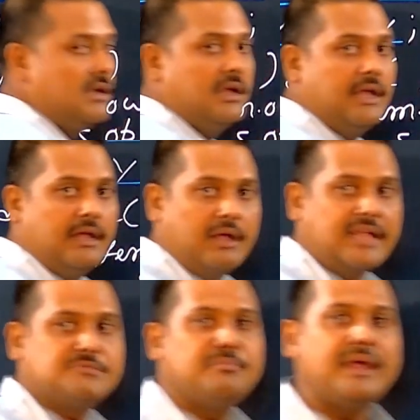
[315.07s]
As
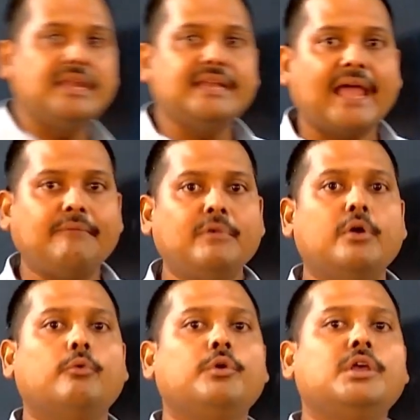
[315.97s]
many time
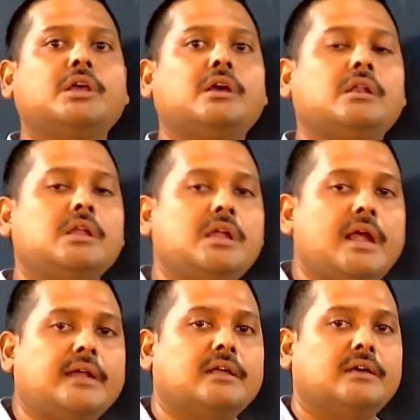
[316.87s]
we
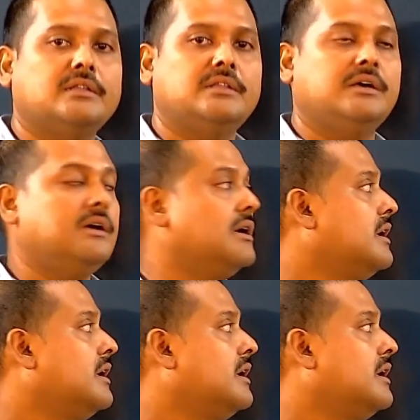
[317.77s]
create the